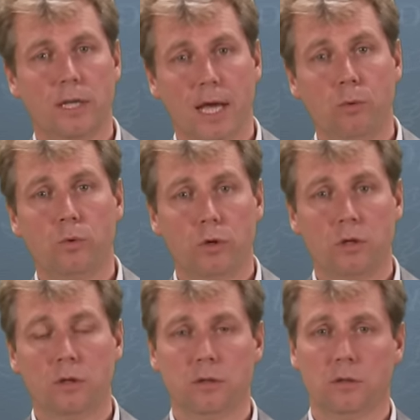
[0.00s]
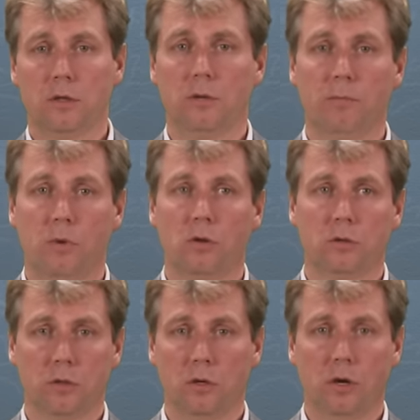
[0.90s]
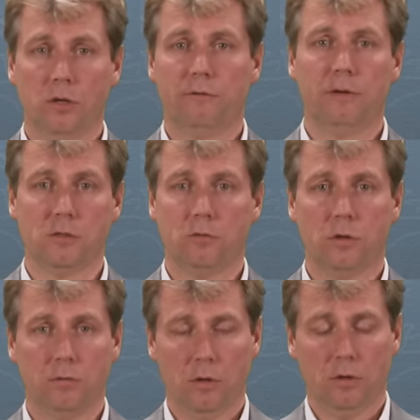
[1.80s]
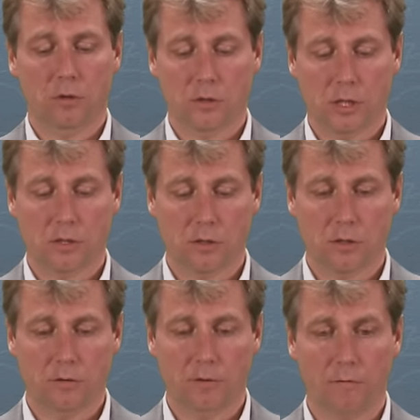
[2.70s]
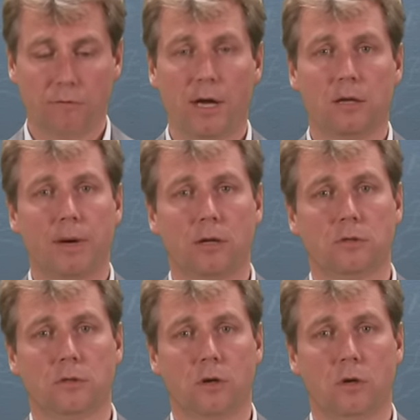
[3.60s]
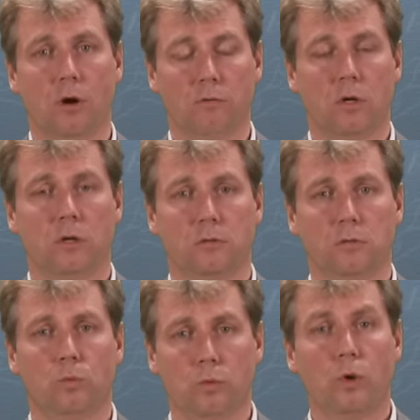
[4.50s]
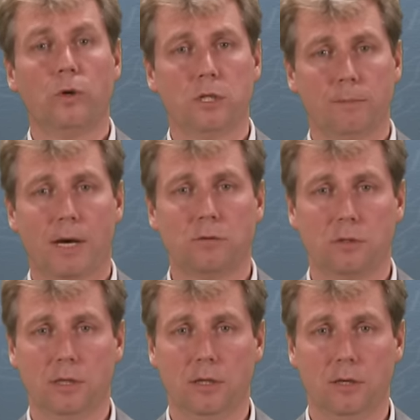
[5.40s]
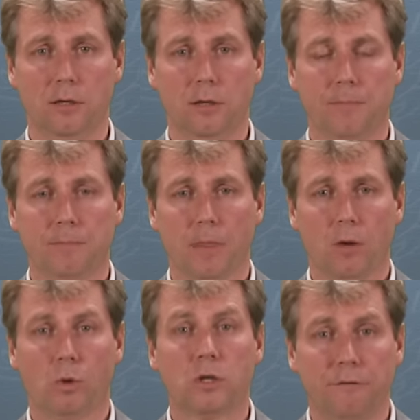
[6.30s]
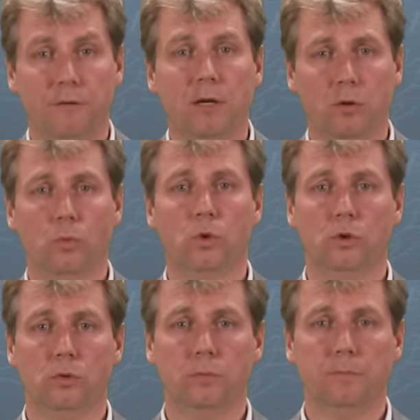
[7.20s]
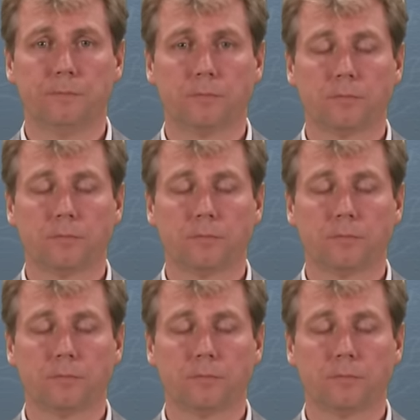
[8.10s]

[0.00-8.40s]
They were, among other things, not just afraid about, worried about the what the vehicle would do,